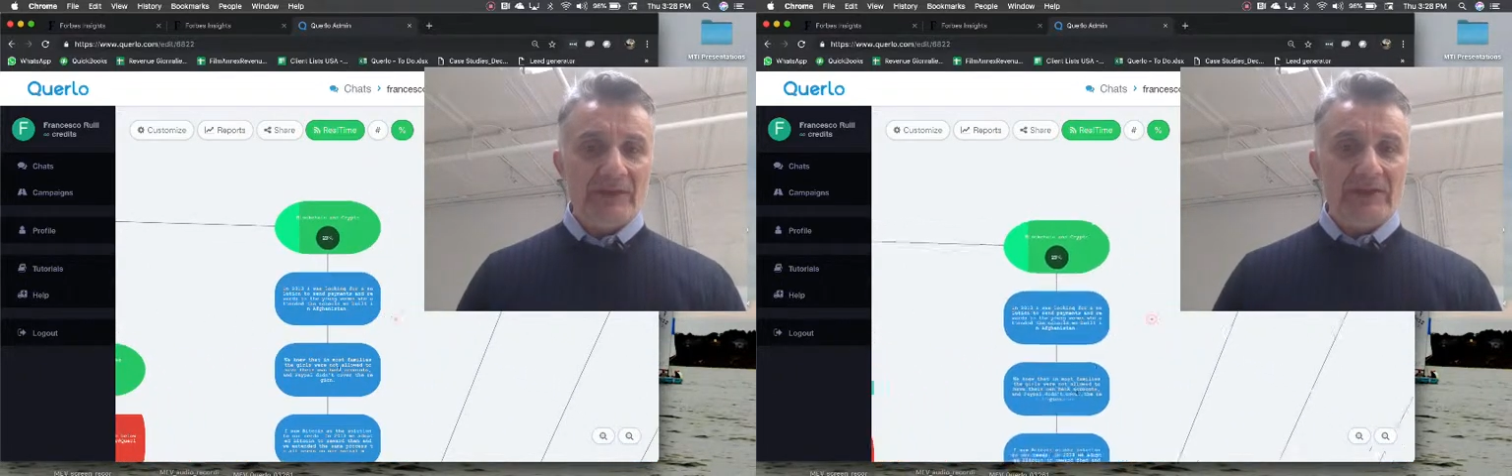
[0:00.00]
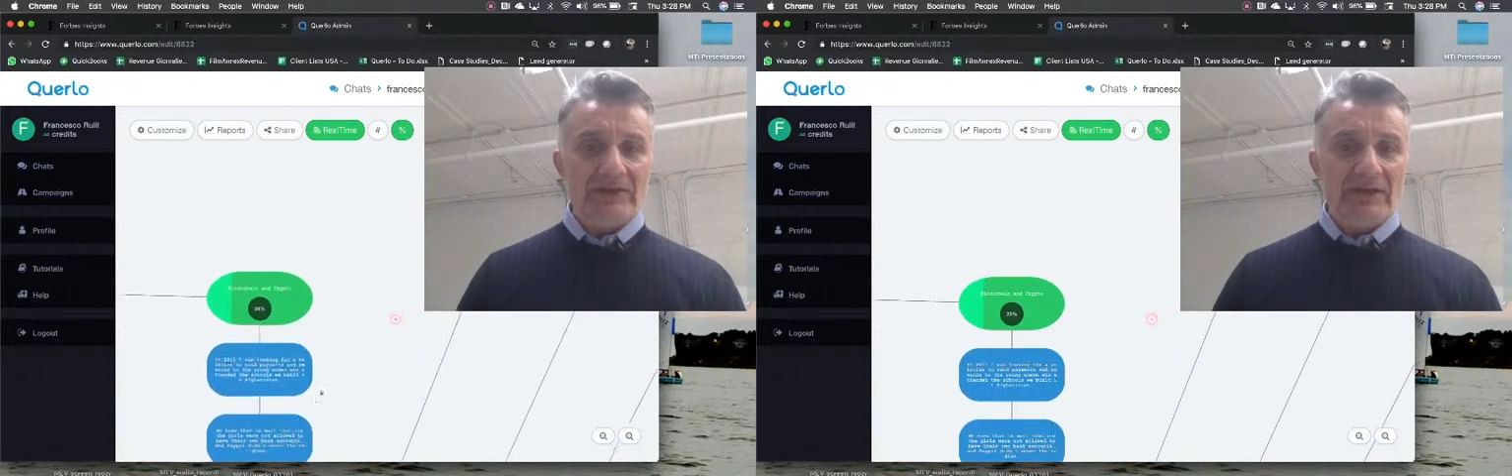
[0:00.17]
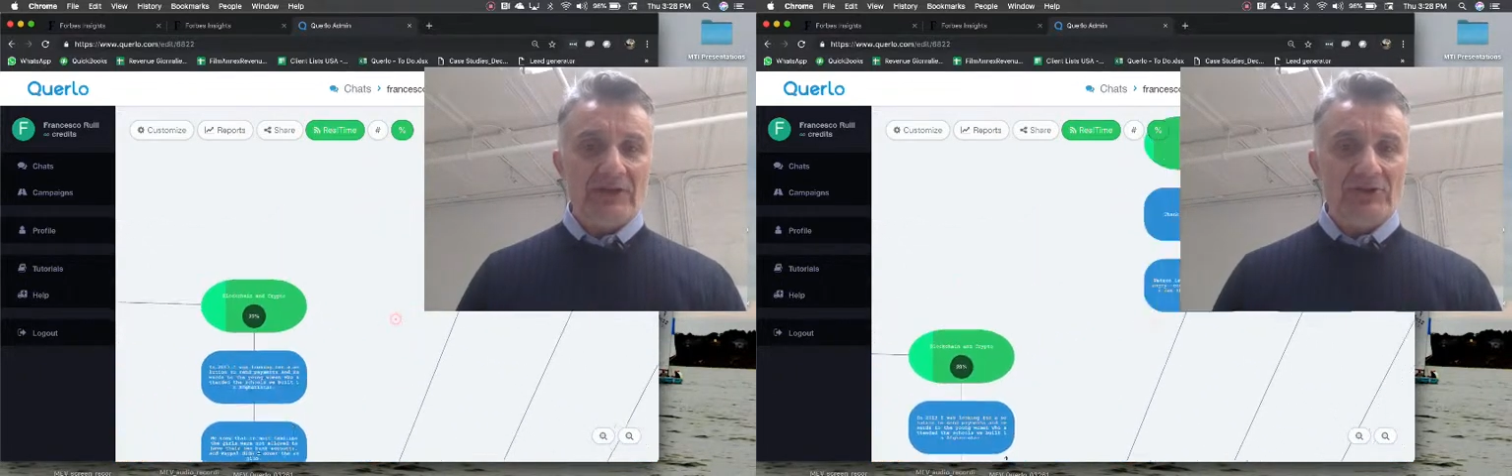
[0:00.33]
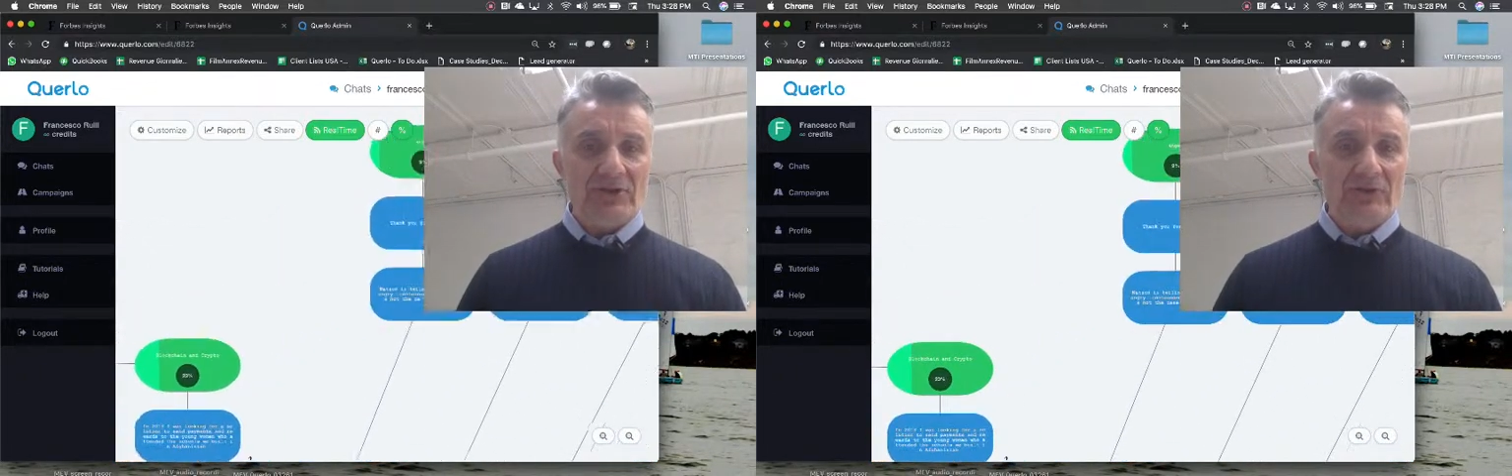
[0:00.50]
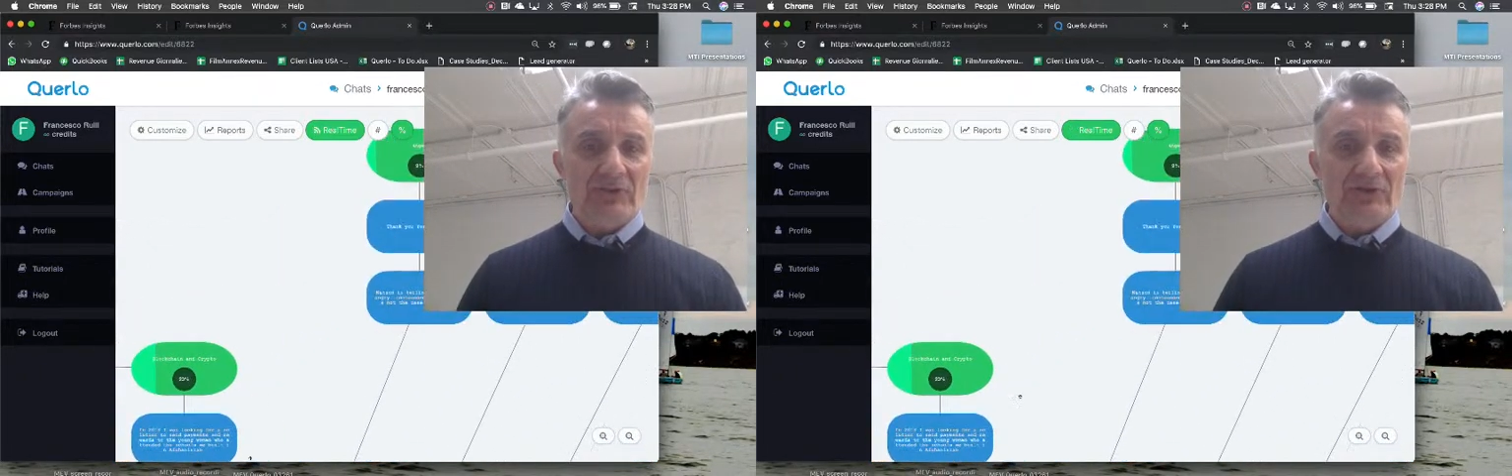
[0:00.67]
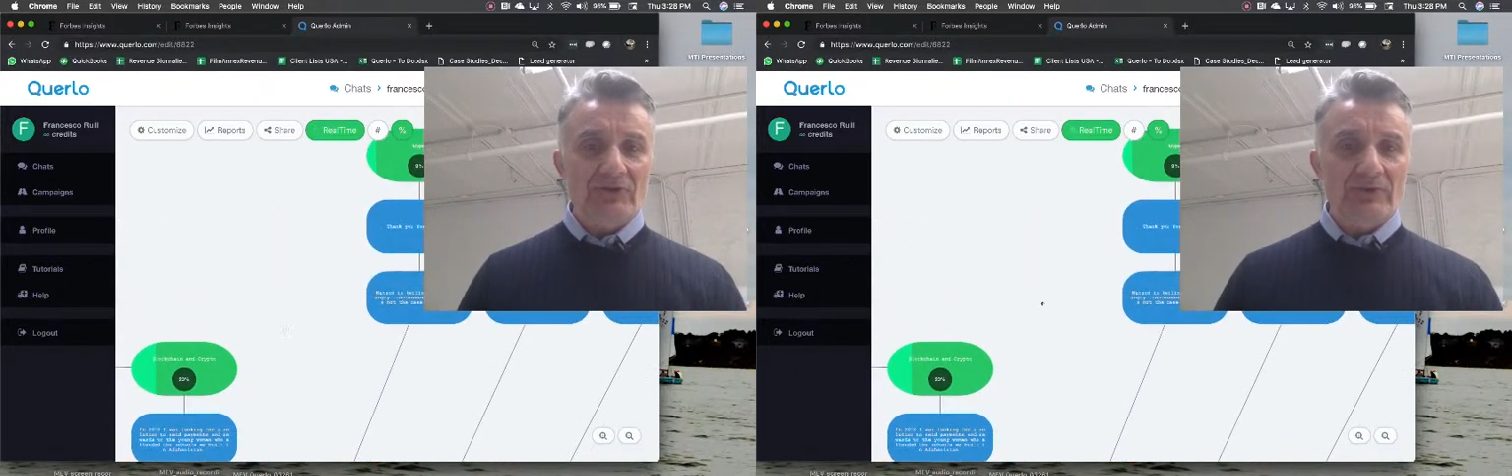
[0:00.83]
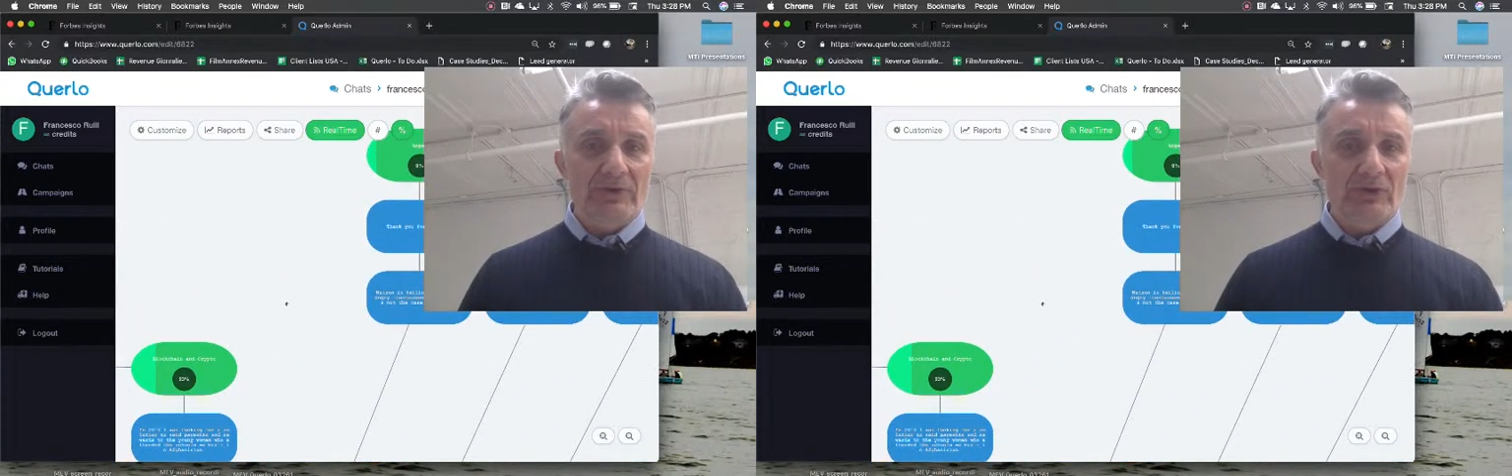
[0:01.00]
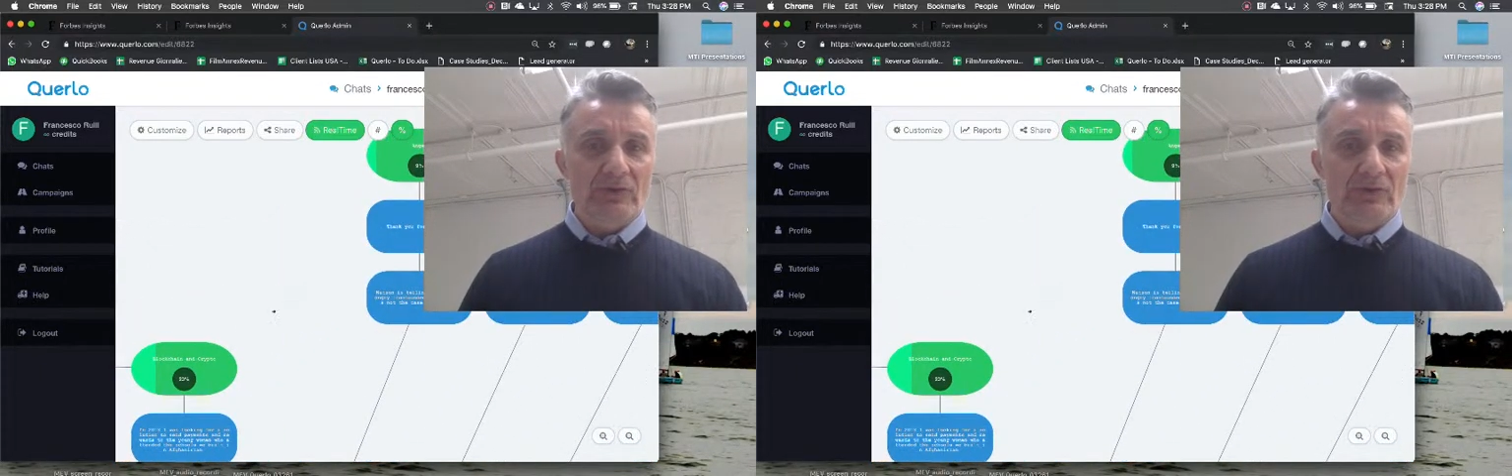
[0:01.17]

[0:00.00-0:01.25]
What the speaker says: is actually what do we do